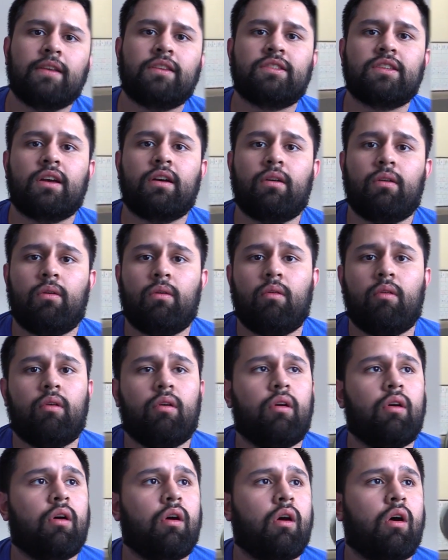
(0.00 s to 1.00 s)
So
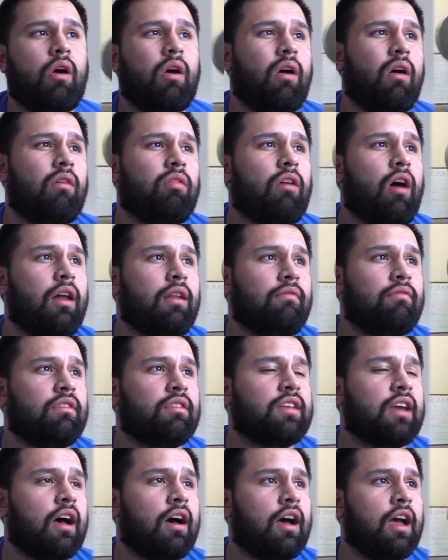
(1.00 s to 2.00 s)
a lot of the
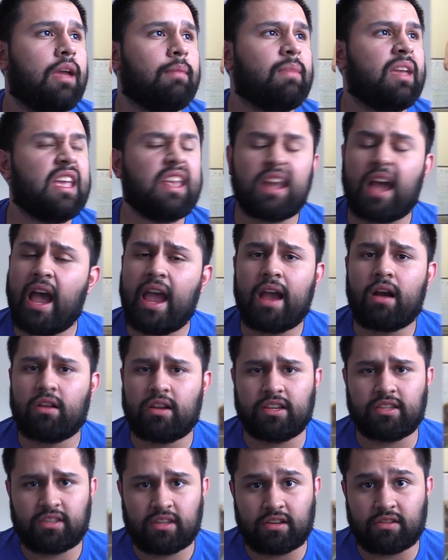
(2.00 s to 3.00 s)
time, and I
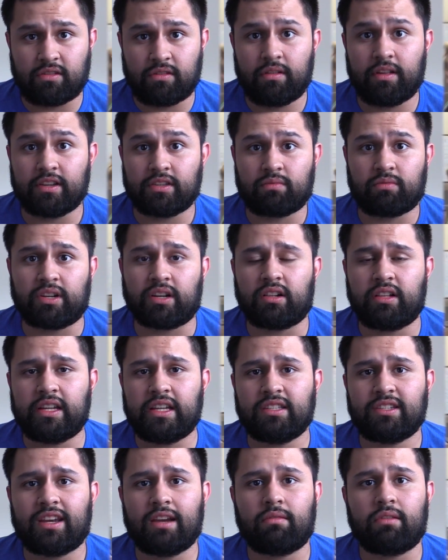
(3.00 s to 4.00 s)
honestly do this when
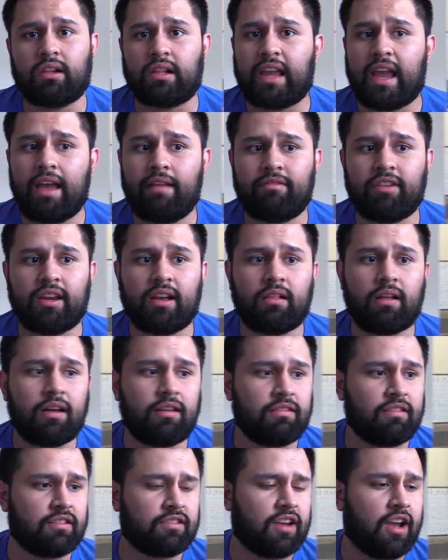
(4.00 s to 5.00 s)
cleans get really heavy, a
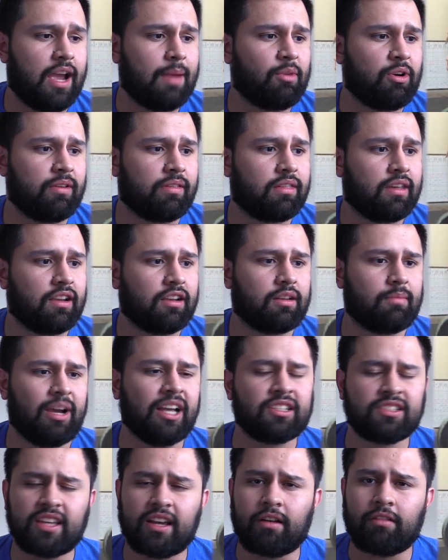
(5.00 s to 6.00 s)
lot of the time I'll think to
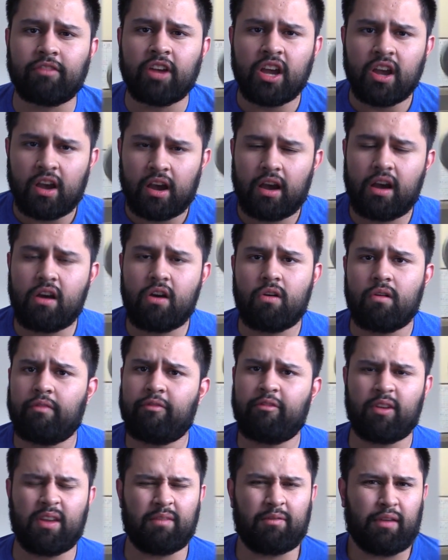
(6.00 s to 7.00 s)
myself, oh,
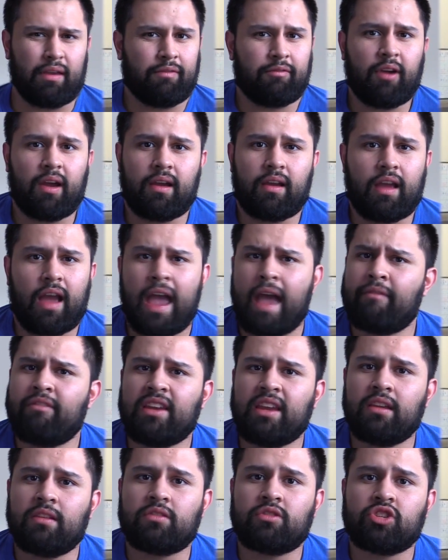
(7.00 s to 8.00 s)
if, if, if I, have
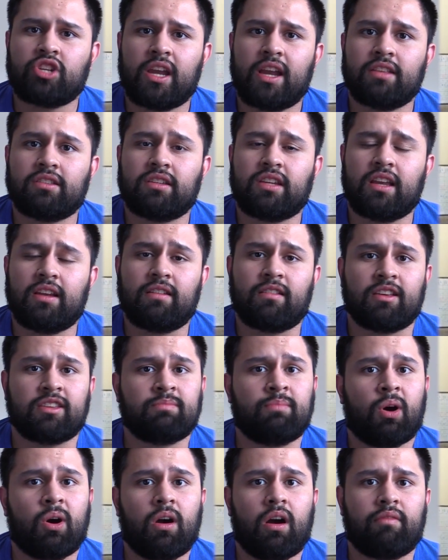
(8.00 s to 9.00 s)
any chance of getting this
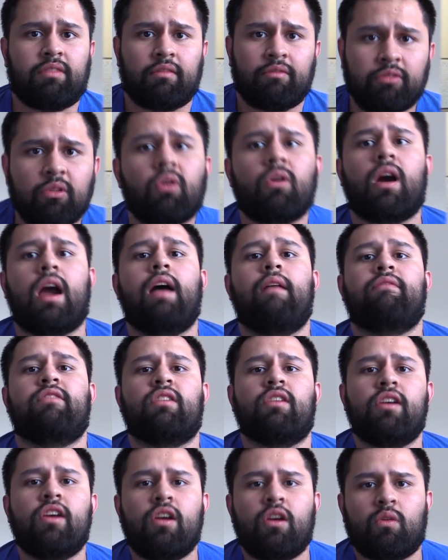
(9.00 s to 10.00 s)
bar off the floor, I have
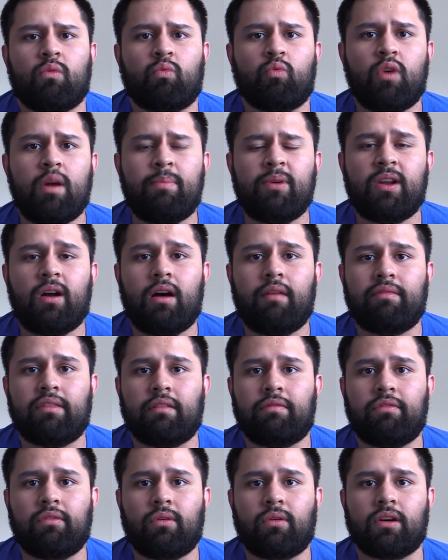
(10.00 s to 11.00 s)
to rip it off
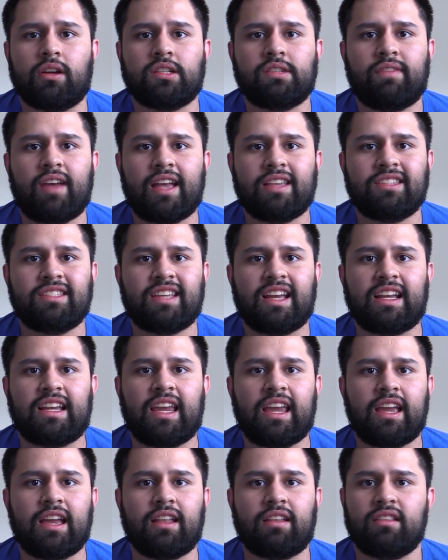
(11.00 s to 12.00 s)
the floor as fast as I
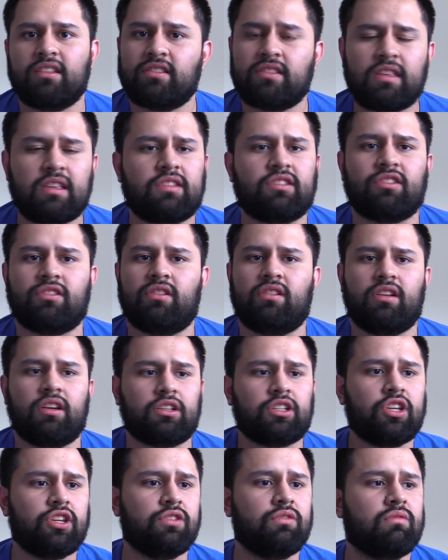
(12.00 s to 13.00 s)
can. It's a,
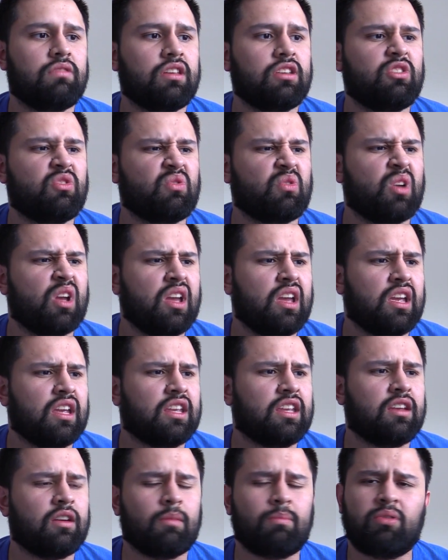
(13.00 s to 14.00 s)
a cue that you
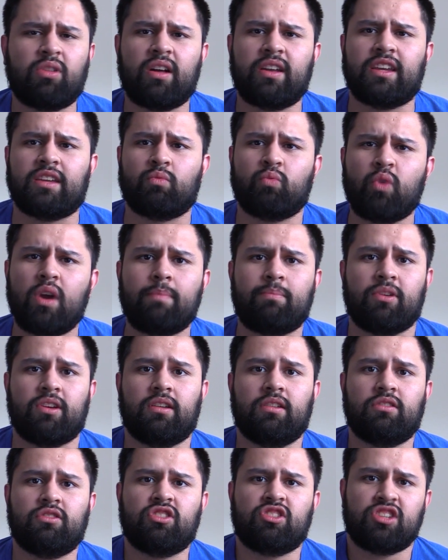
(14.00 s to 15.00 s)
hear plenty, rip
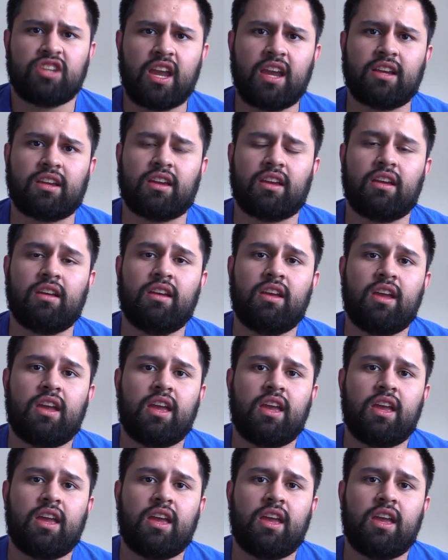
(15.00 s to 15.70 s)
it, just yank it.